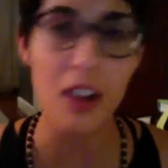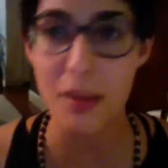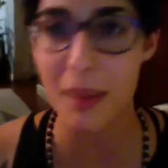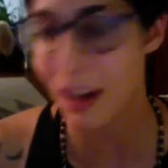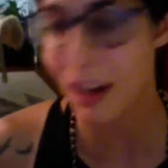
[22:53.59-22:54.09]
Oh
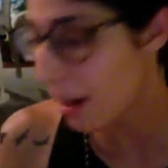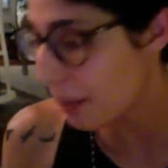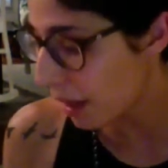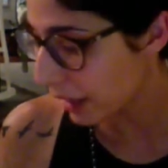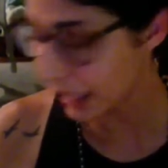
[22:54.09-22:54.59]
man, I'm not
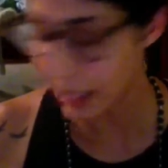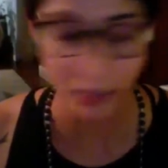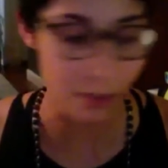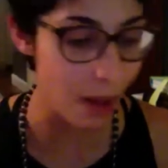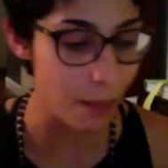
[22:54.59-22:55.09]
blogging enough.
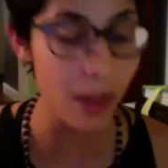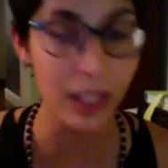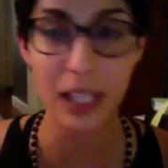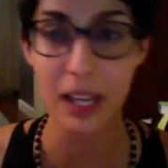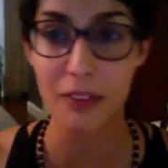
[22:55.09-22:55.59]
I'm not
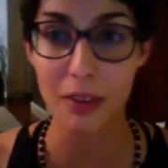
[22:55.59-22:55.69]
blogging enough.